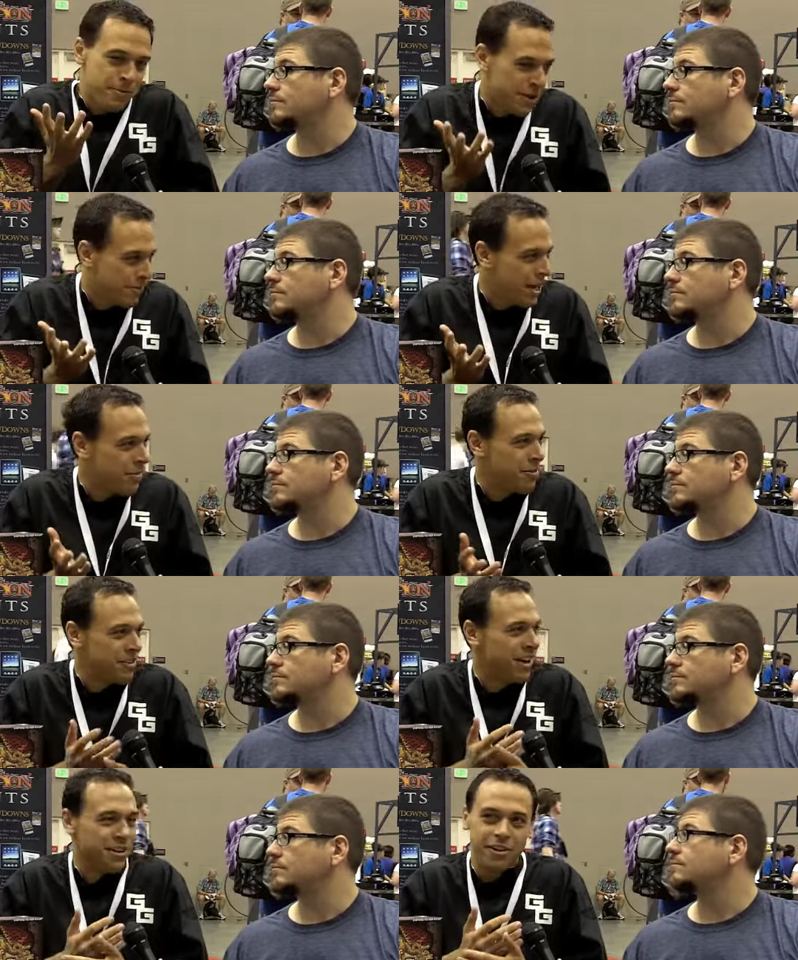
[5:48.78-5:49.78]
Speaker 1: me become a game
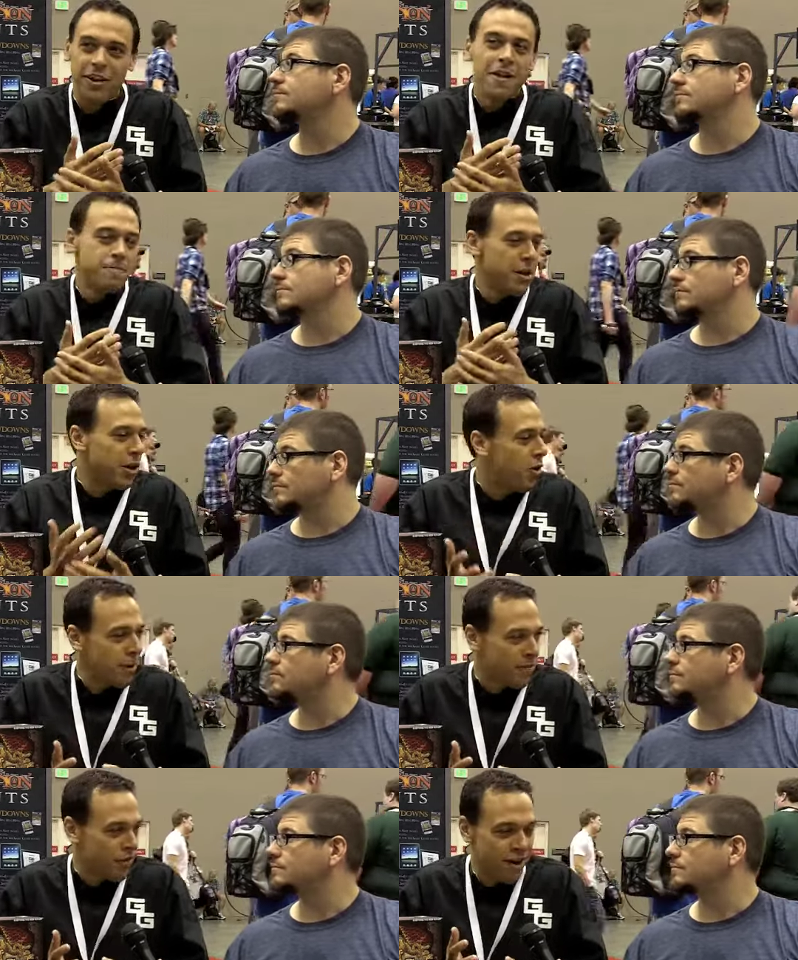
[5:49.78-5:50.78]
designer and made all
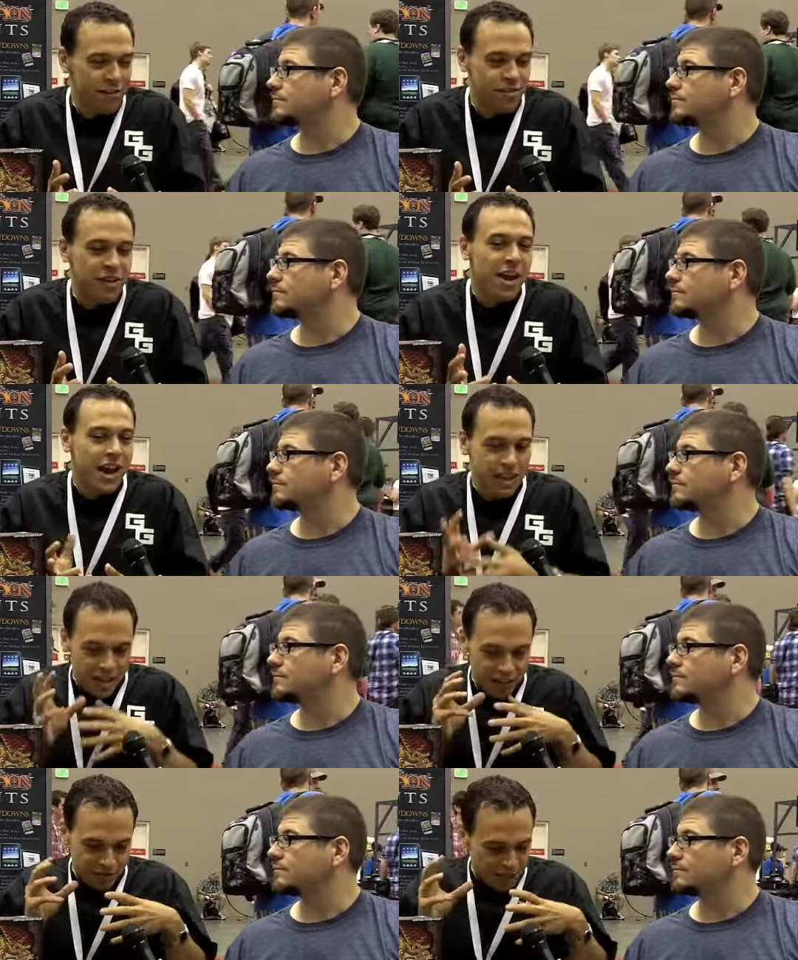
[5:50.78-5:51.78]
my friends and
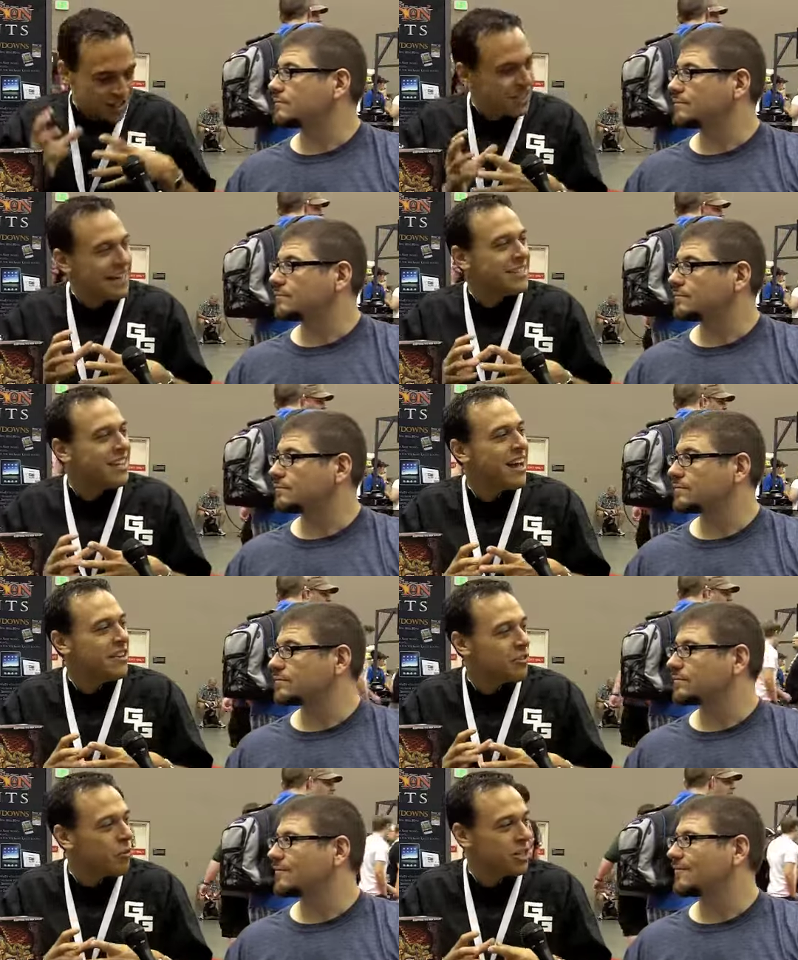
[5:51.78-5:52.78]
kind of condense that
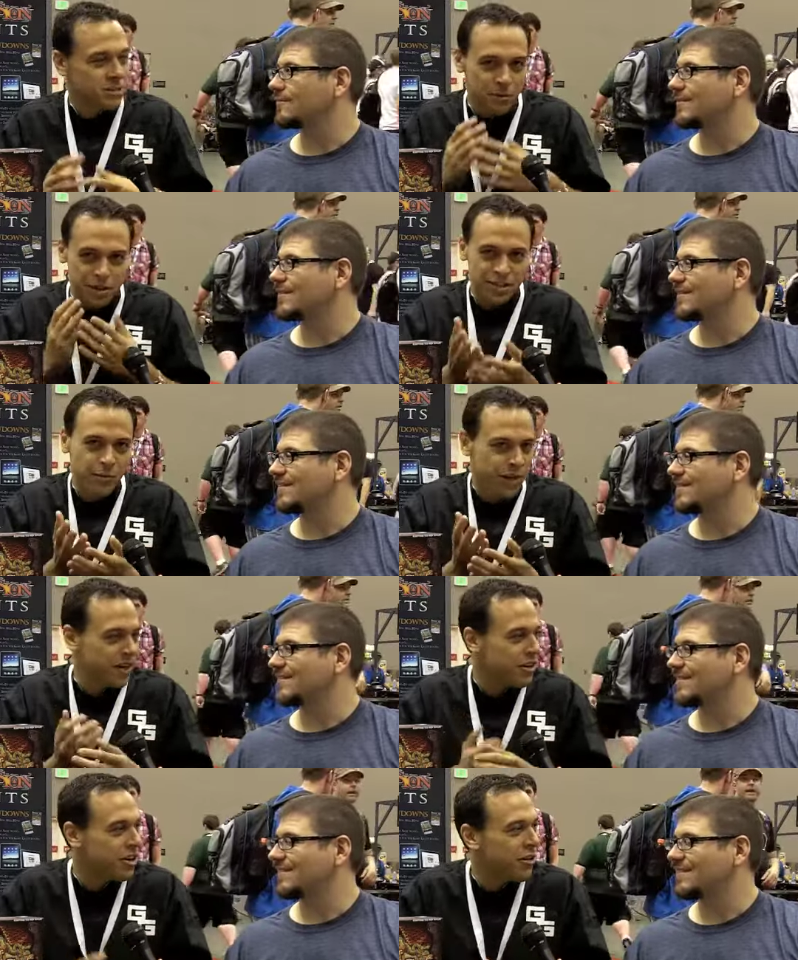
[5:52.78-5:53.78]
into one experience that we
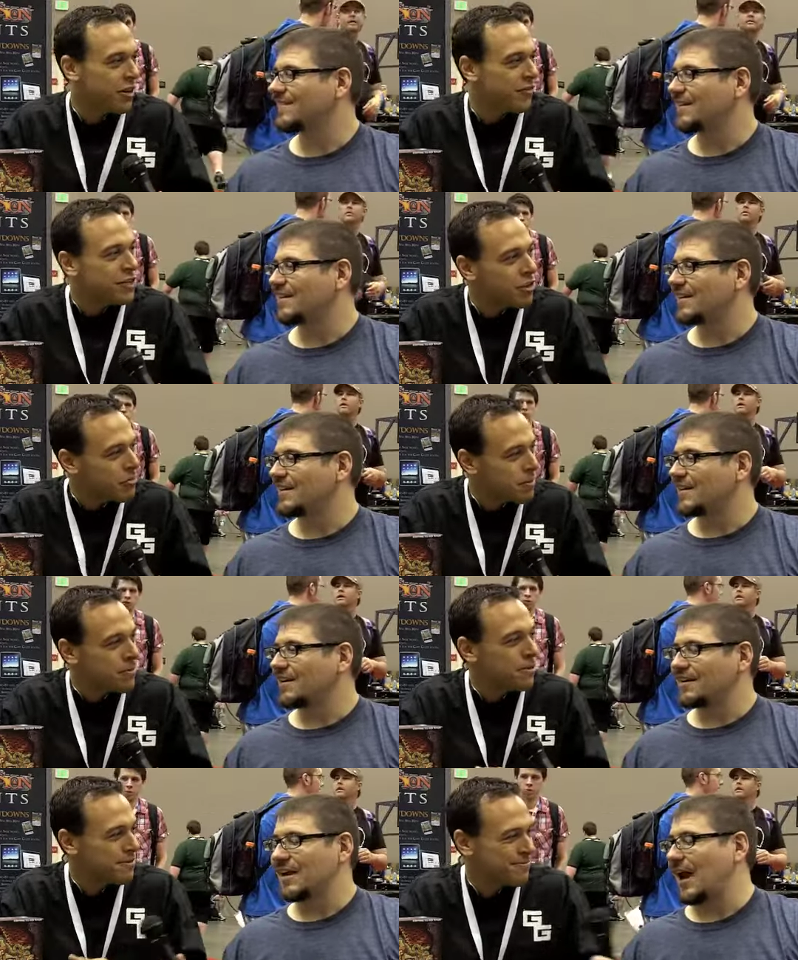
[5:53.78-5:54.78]
can you know give to other
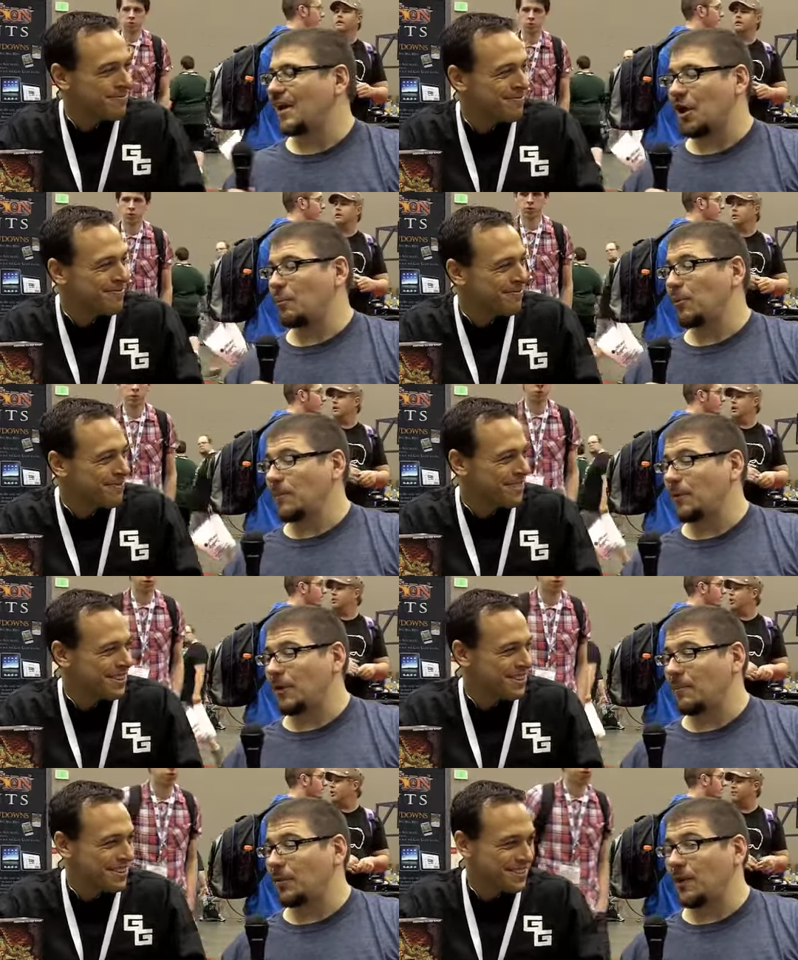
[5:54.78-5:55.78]
people
Speaker 2: yeah now at play
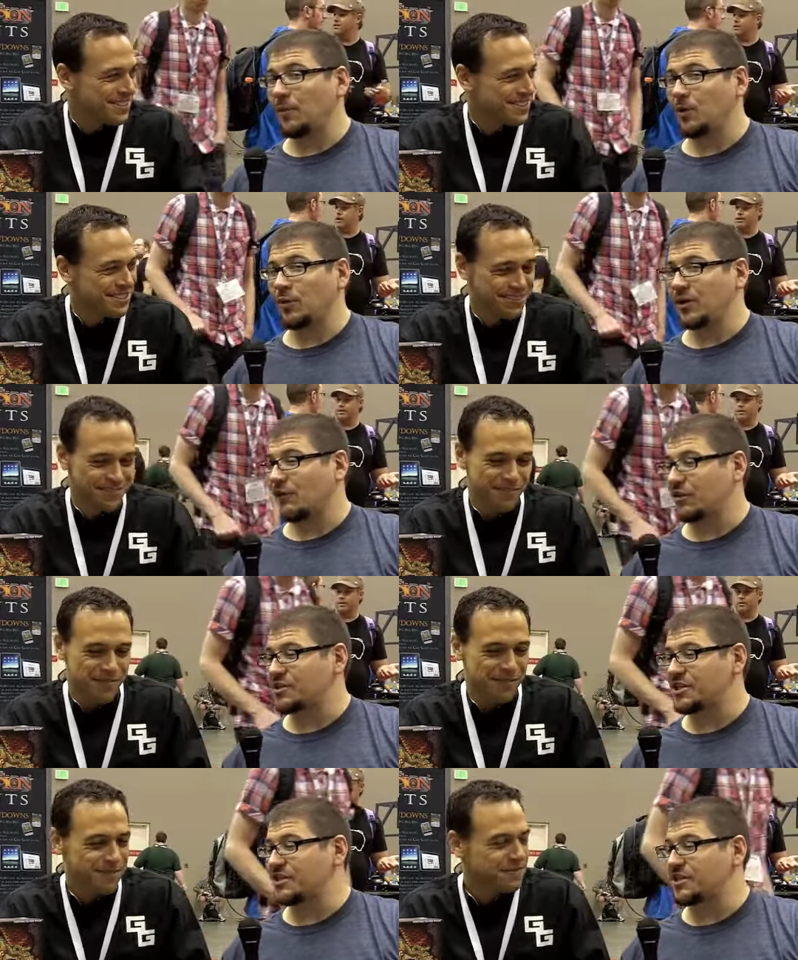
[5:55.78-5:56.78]
and play up we love our
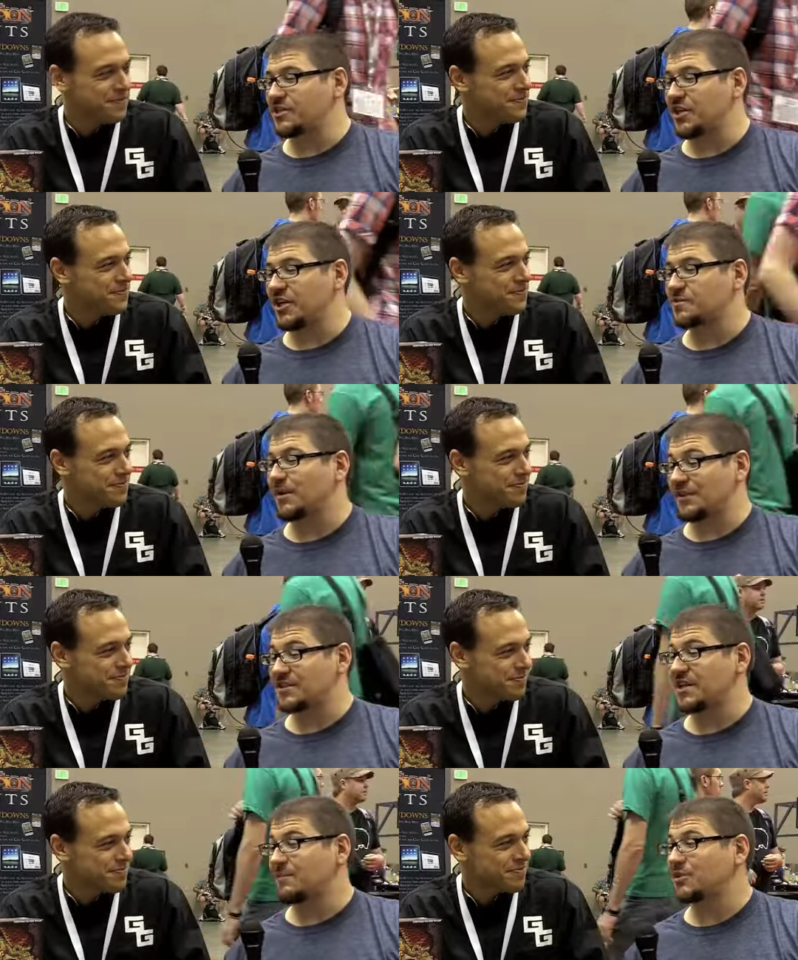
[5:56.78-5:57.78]
ccgs but at the
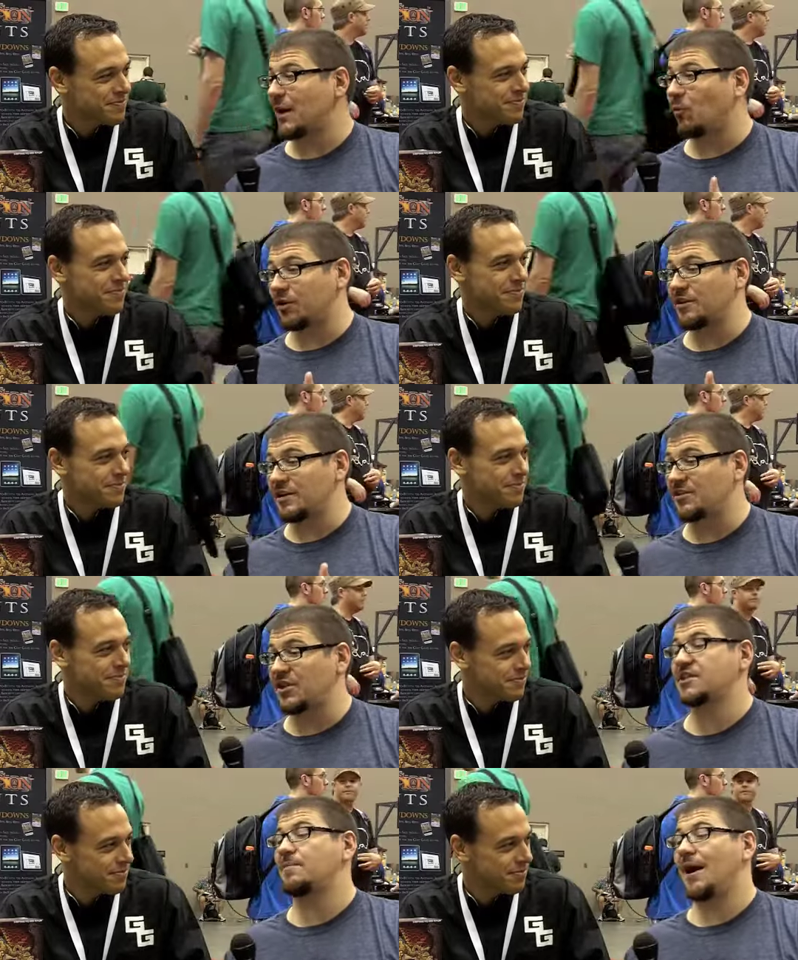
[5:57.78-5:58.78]
same time one of the neat
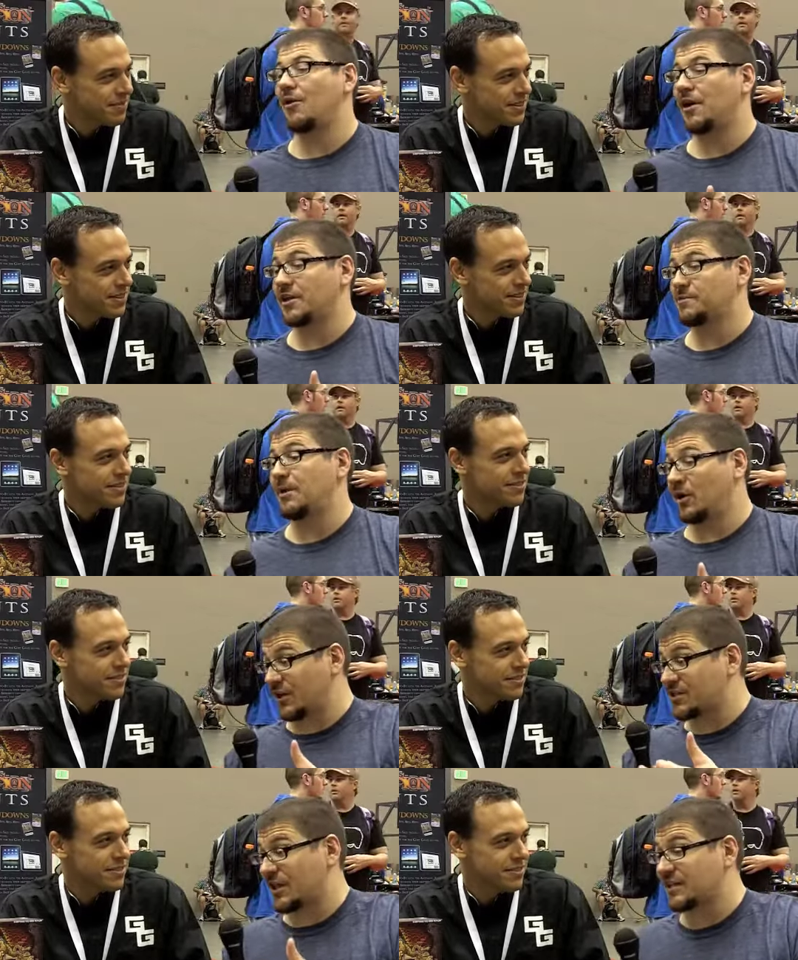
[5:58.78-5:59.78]
things about an experience
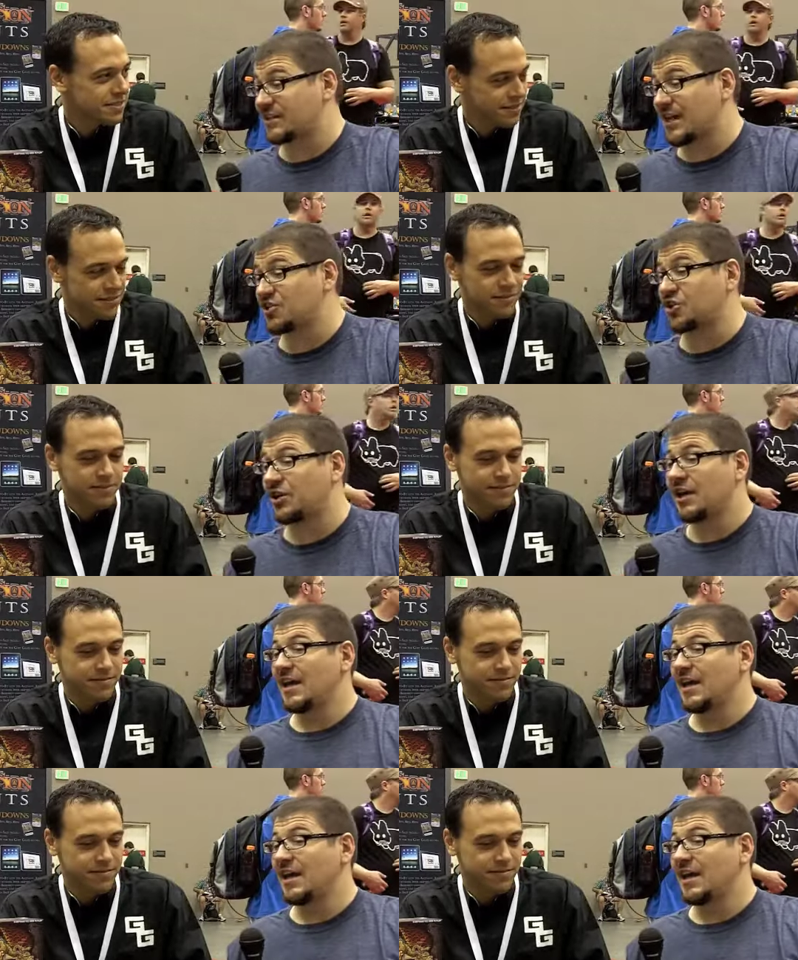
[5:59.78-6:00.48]
like Ascension